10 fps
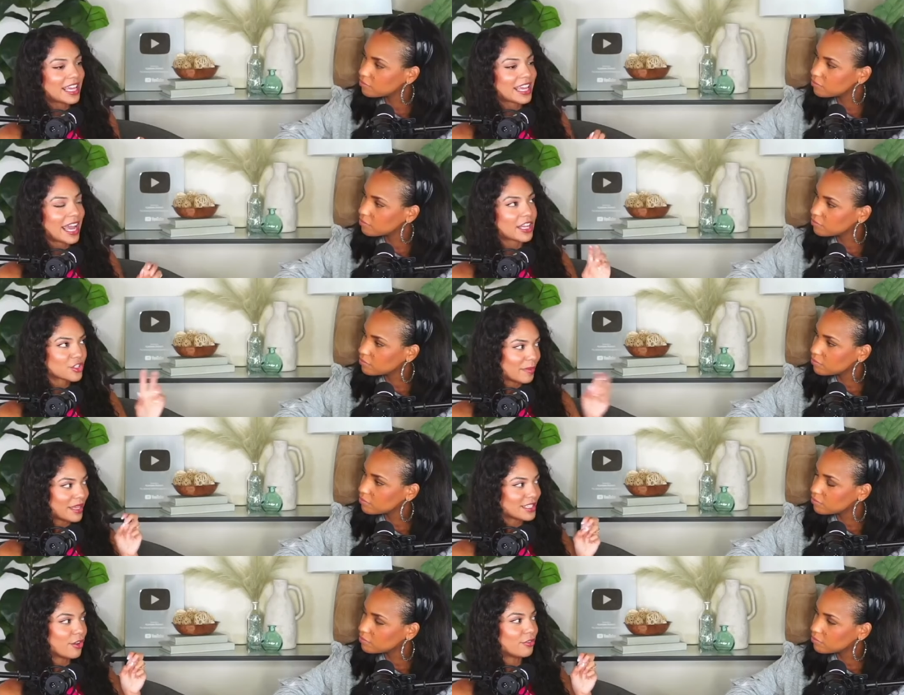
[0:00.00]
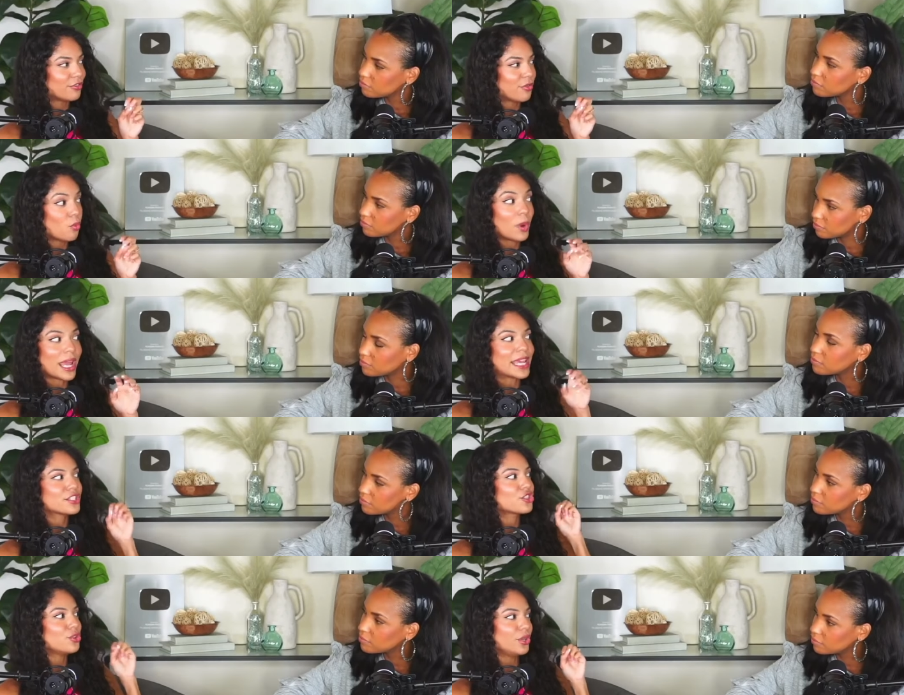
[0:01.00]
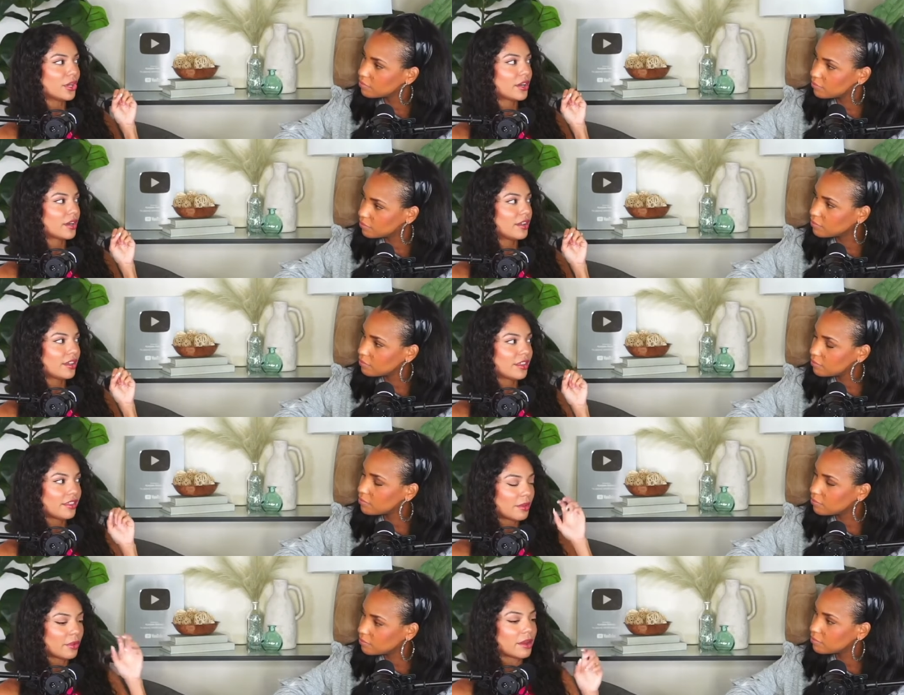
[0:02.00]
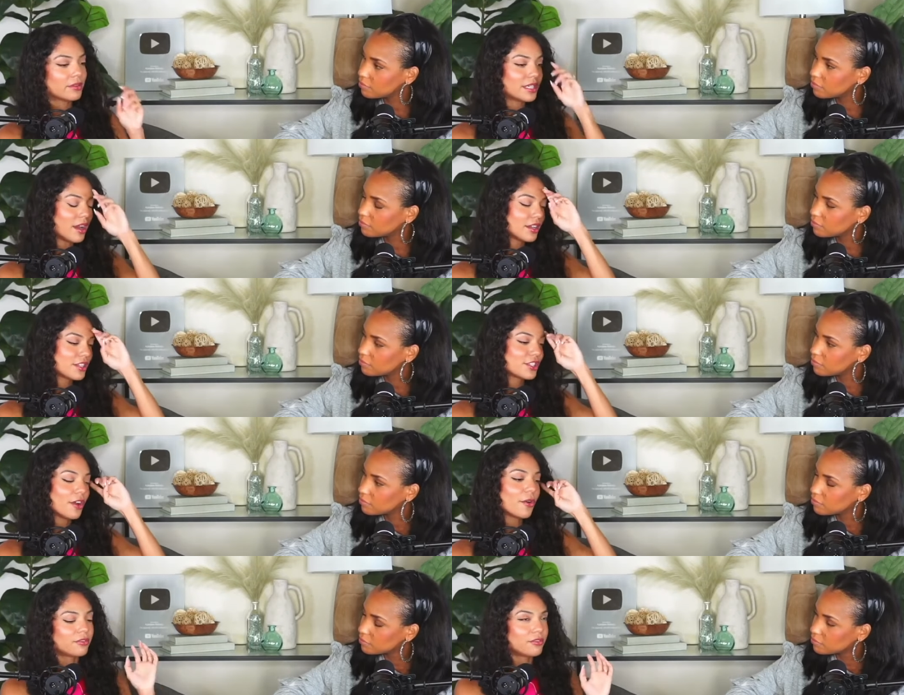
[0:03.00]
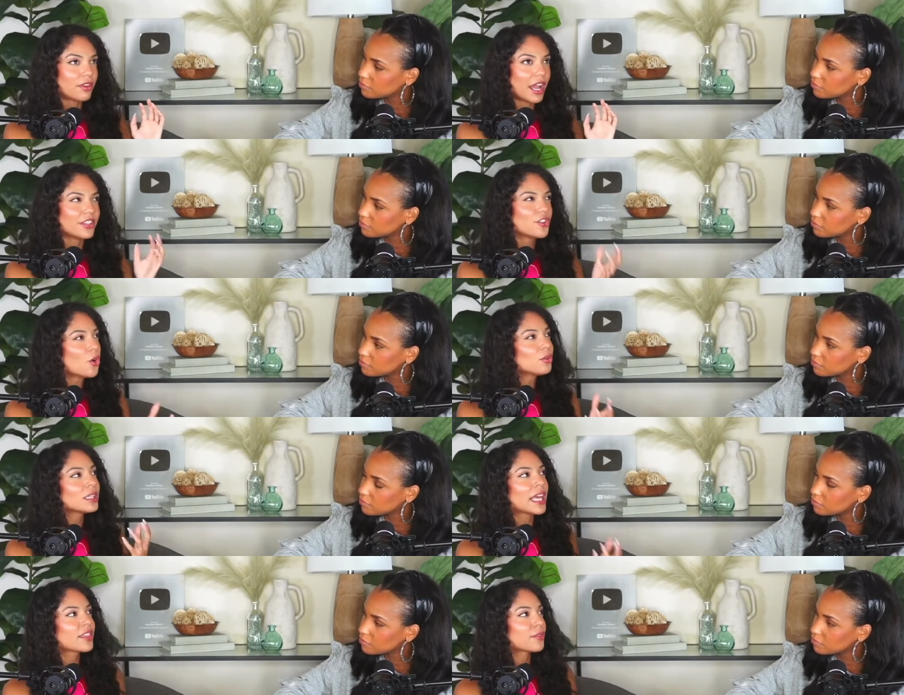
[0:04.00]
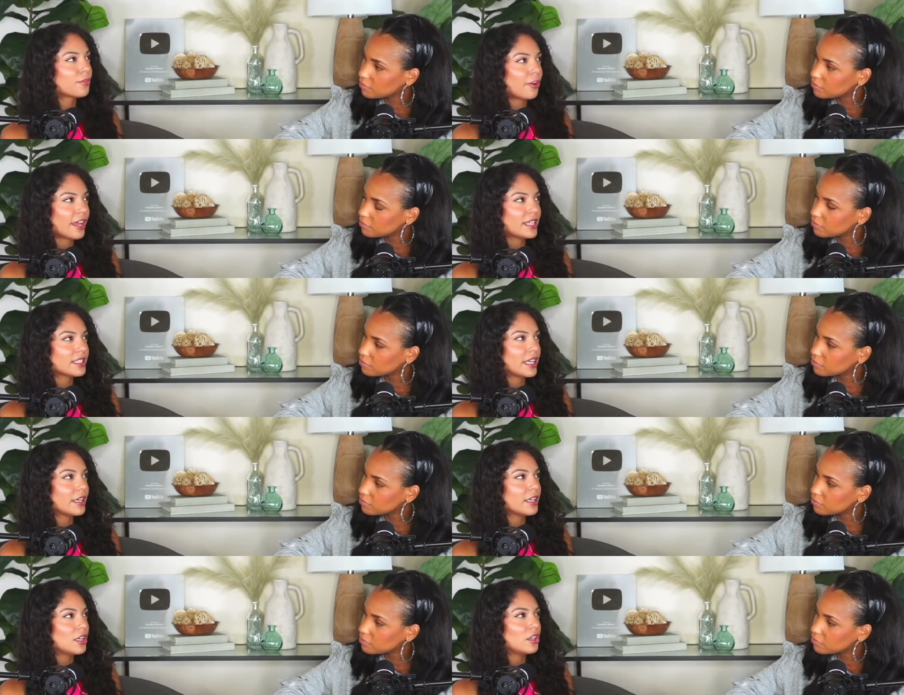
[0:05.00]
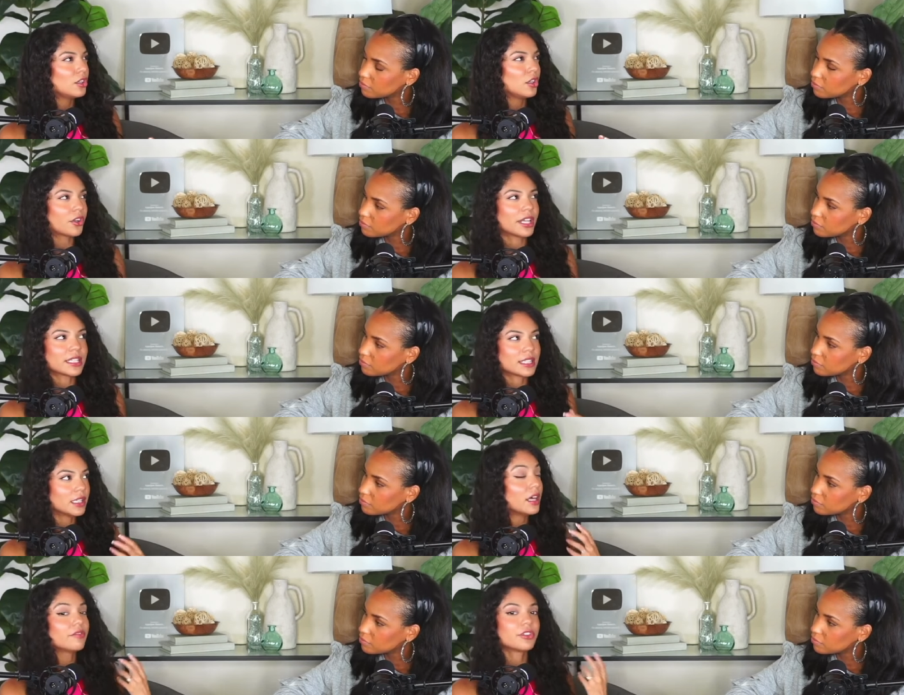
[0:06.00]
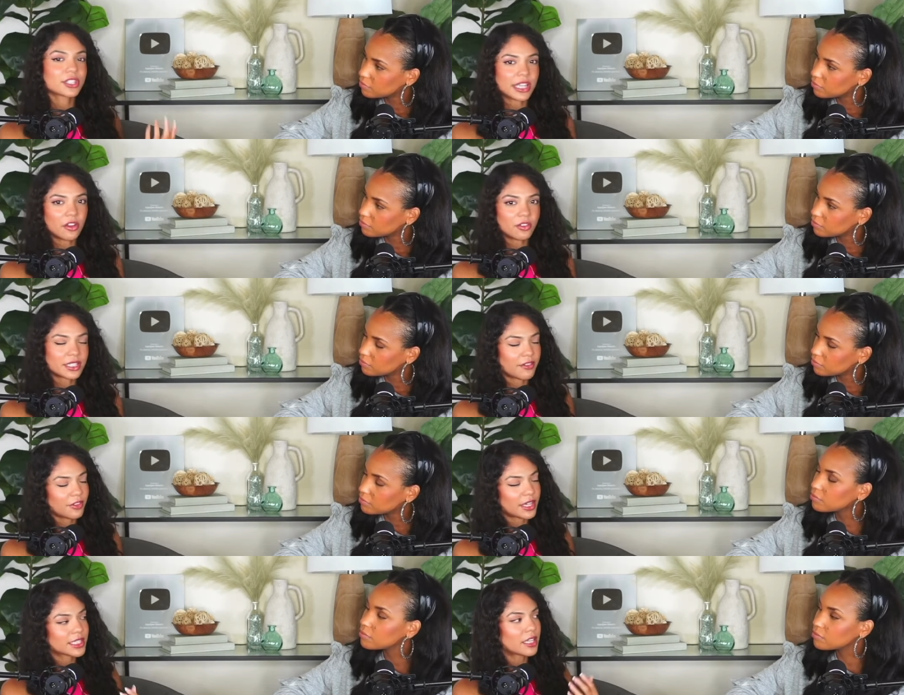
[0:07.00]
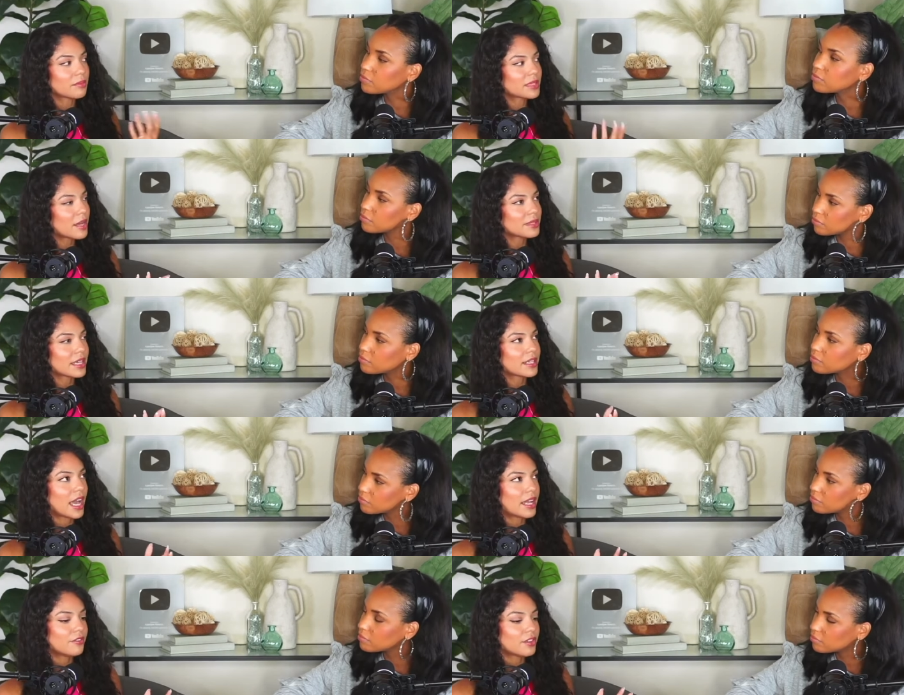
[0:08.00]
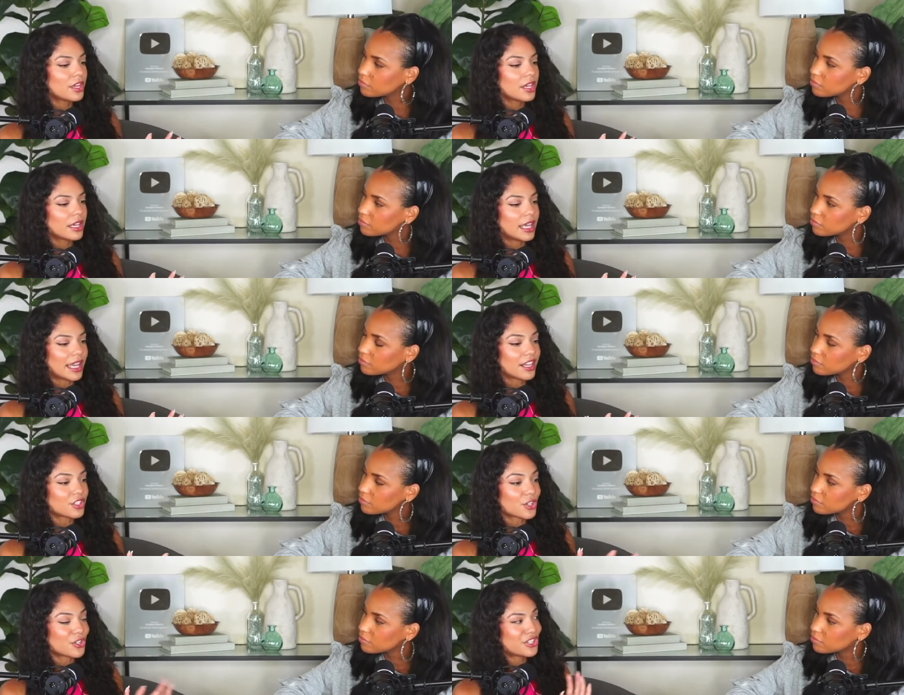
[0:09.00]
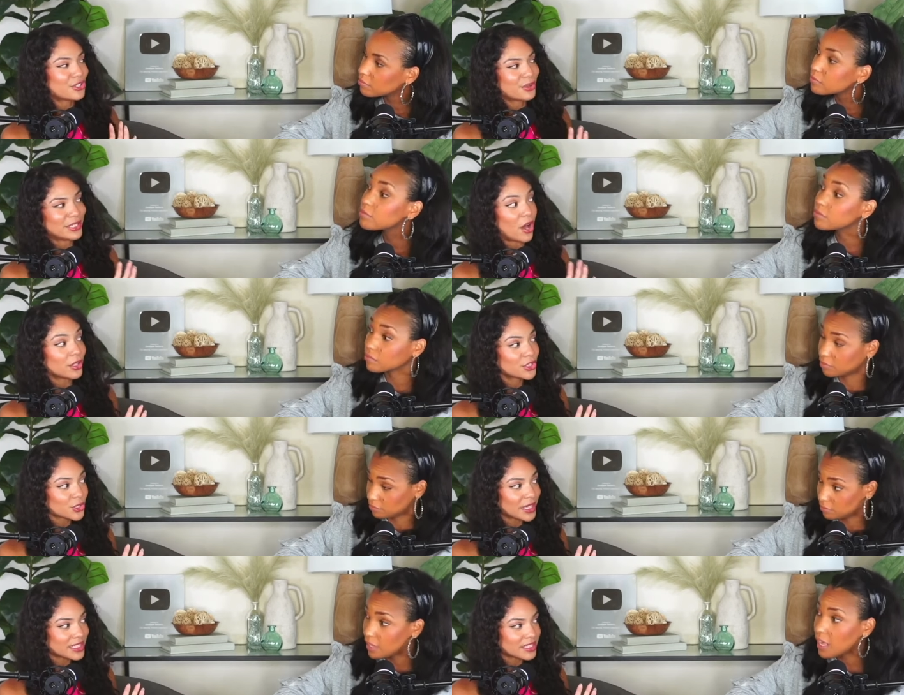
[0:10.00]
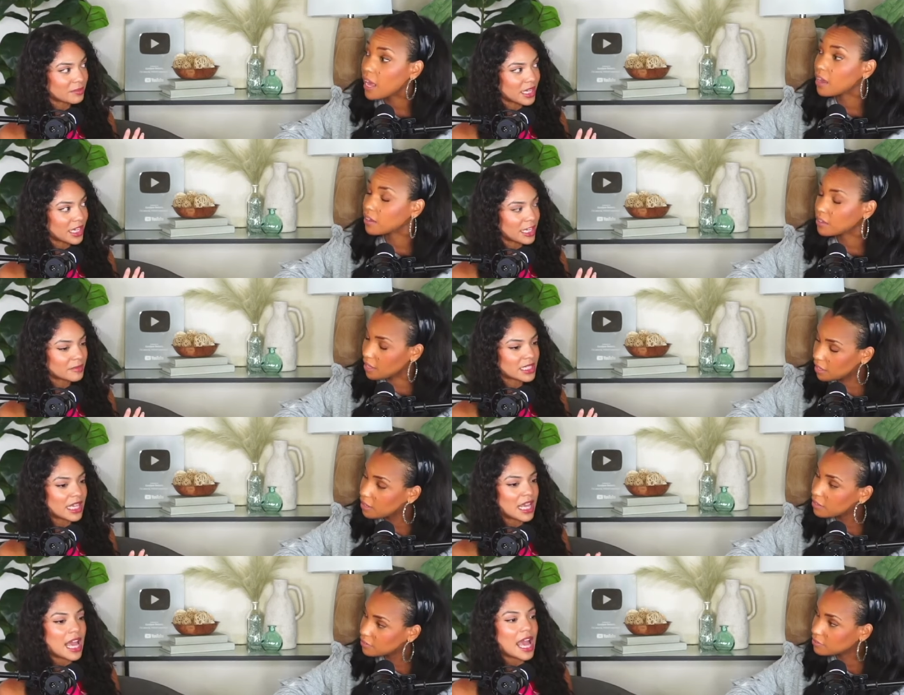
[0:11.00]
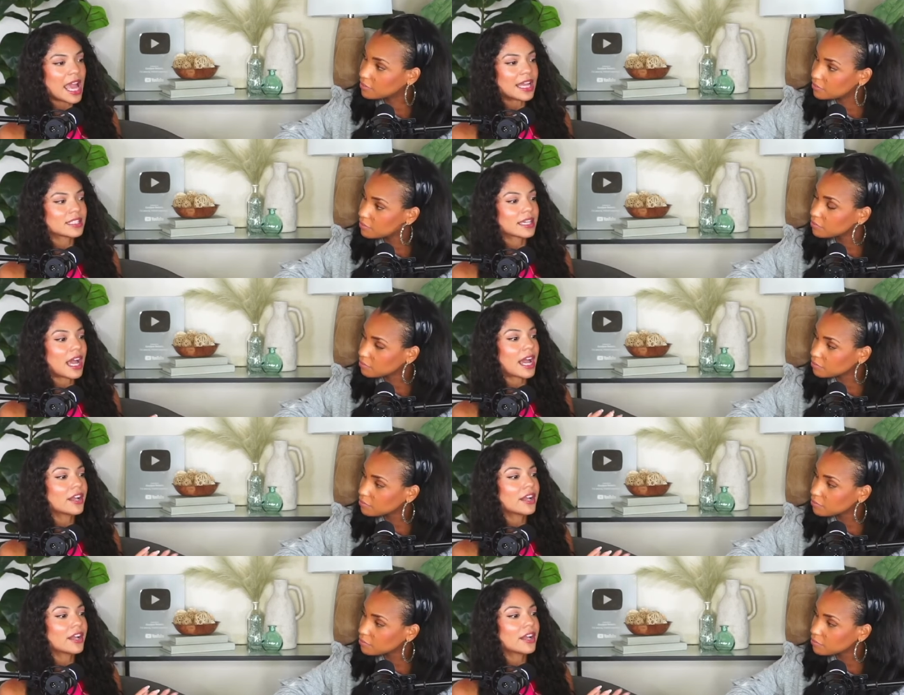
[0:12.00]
Speaker 1: catch myself way sooner than when I was young. So I don't like the phrase like learning to love yourself because I feel like sometimes that kind of it kind of turns into idolatry sometimes. Yeah. And it's like, I